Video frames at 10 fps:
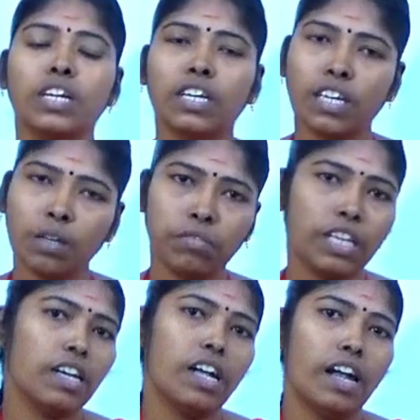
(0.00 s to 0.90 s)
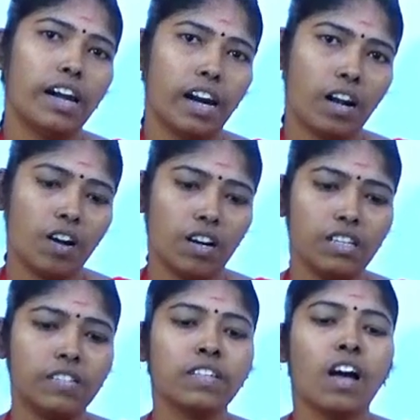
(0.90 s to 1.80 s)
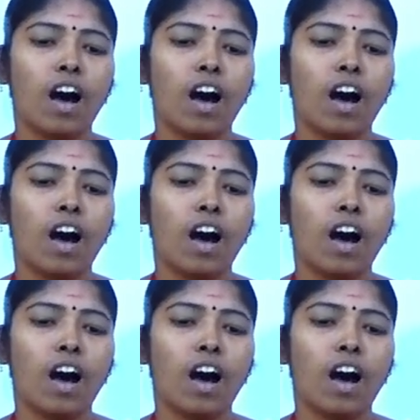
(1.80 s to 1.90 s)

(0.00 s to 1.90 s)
keep the records